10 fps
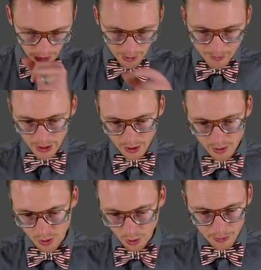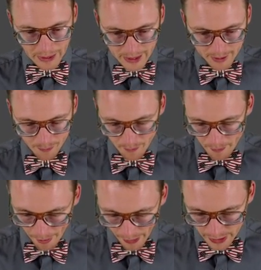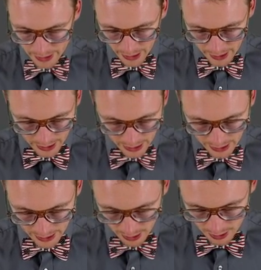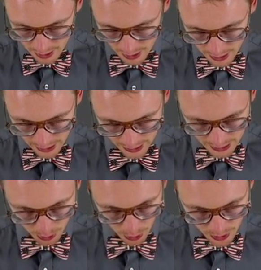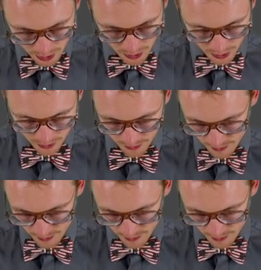underscore pick. And then I'm going to click export.